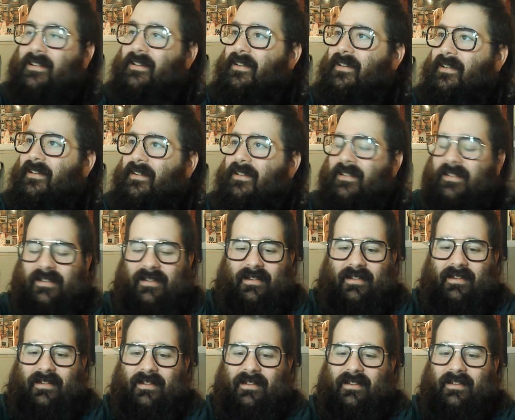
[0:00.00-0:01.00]

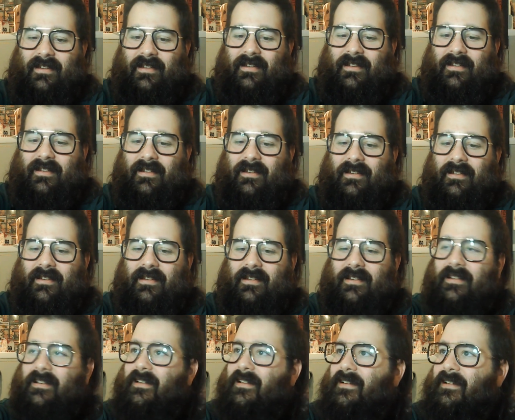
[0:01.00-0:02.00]

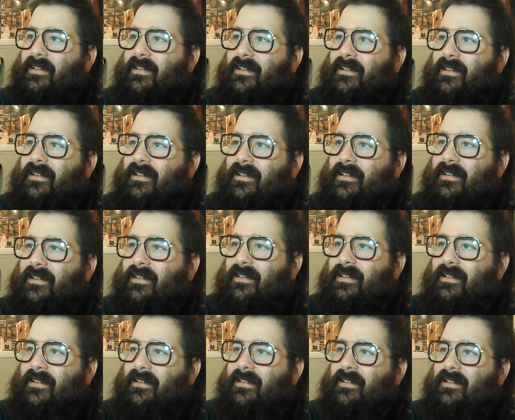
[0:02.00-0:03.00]

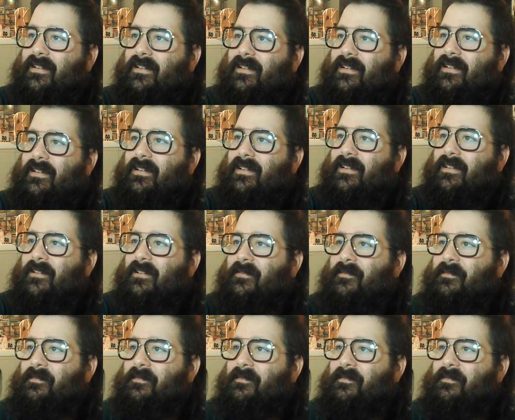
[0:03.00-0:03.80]
(no one is talking)